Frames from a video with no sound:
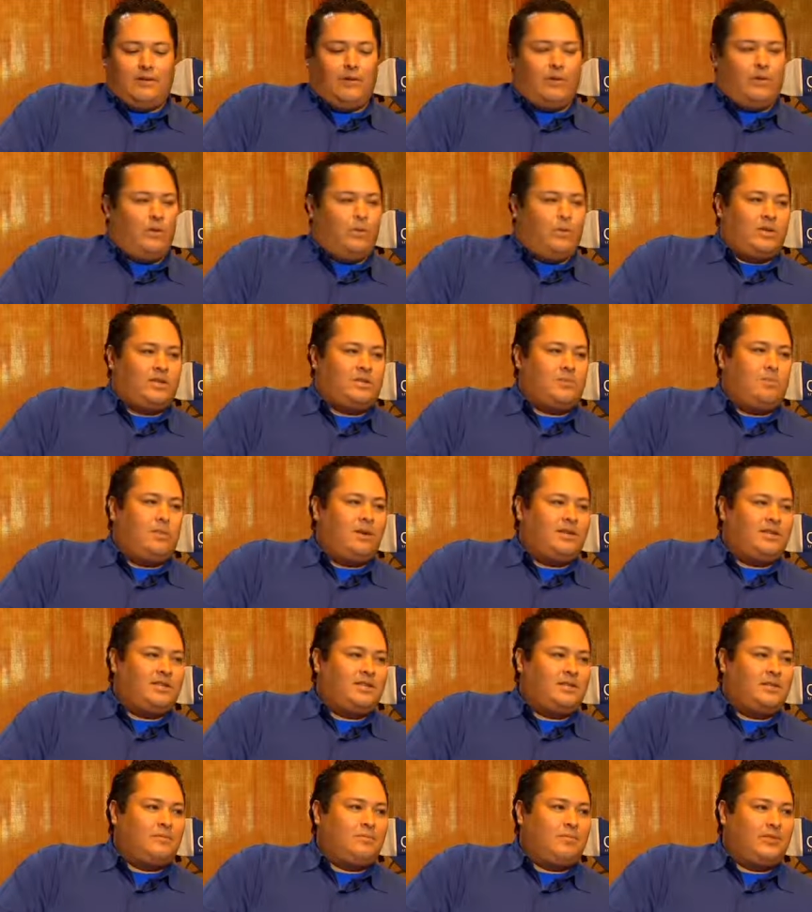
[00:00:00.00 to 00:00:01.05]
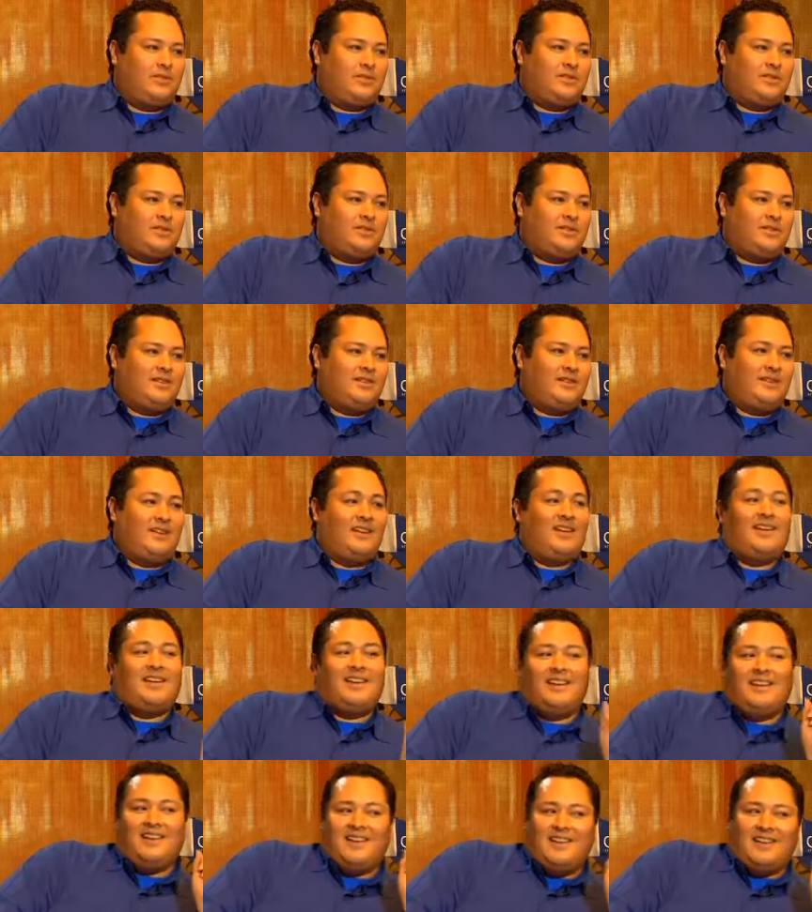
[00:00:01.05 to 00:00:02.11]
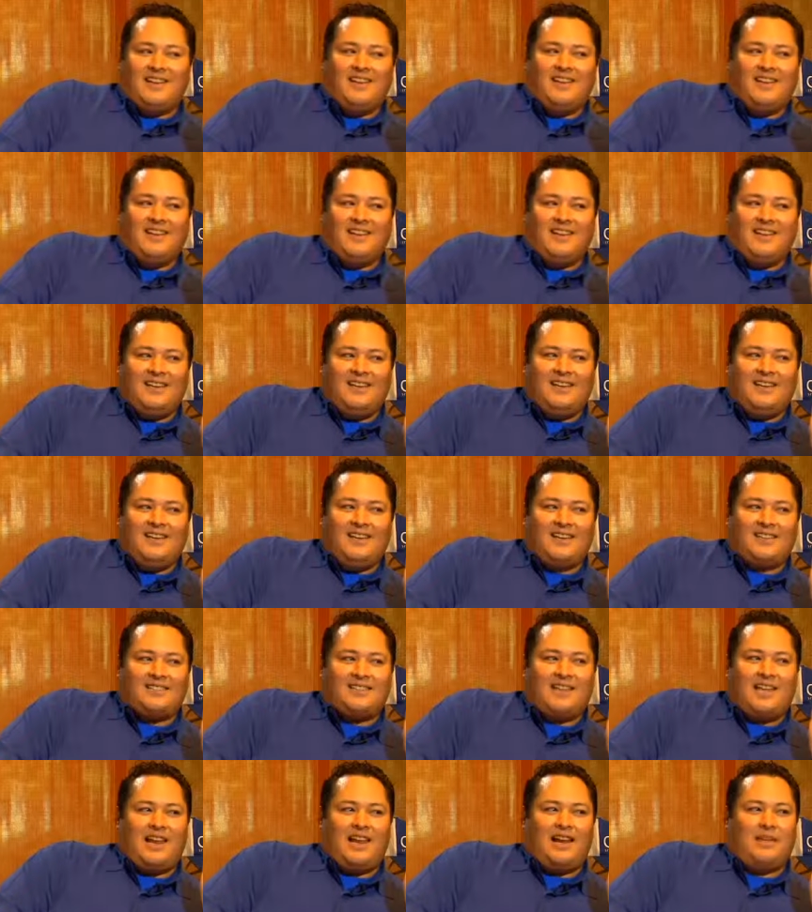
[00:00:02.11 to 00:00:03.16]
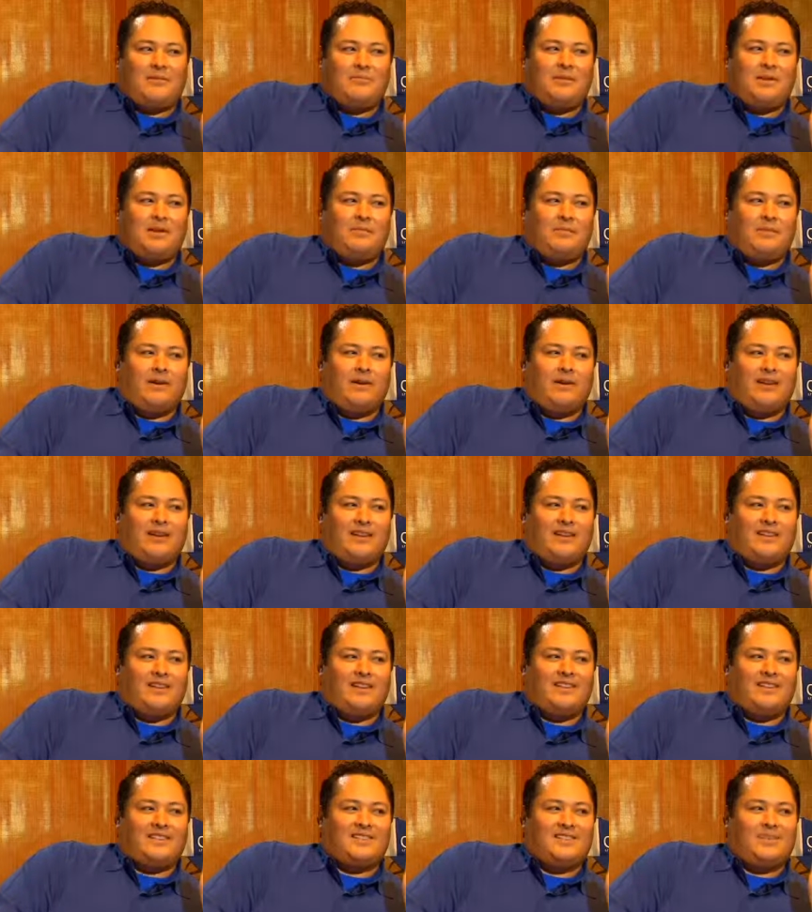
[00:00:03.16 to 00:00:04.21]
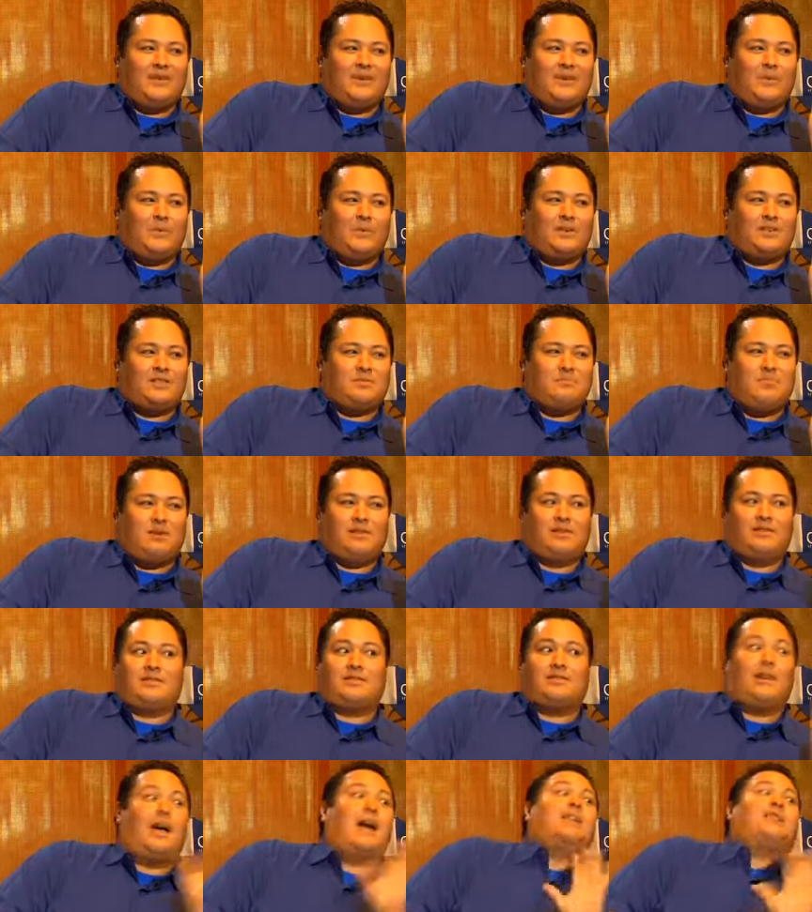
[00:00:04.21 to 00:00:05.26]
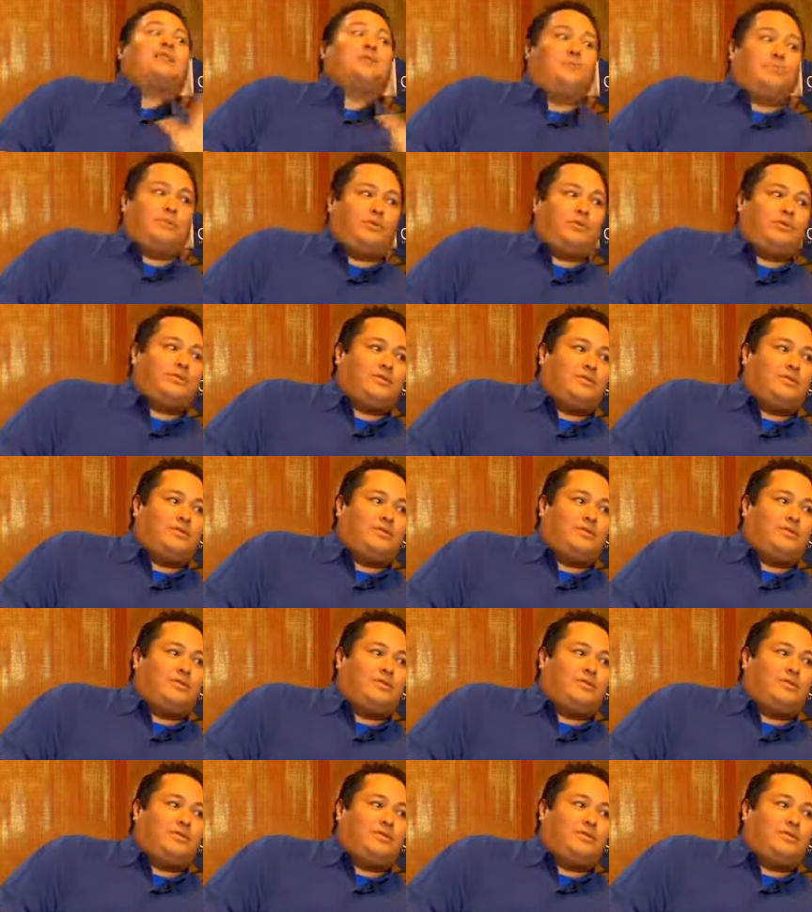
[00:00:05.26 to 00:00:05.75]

knowing which buttons to push. It's kind of like being married. It's knowing which buttons not to push.